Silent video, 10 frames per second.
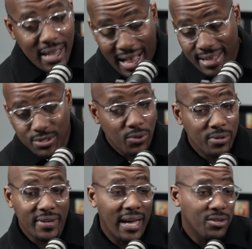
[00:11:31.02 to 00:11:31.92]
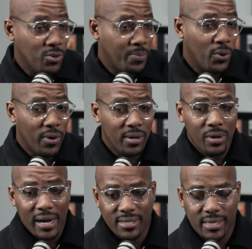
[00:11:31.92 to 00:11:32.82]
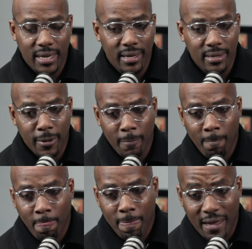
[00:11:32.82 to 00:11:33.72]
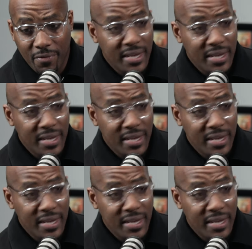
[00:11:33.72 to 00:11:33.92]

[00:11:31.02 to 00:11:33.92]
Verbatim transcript: I sort of got to a point where I said, I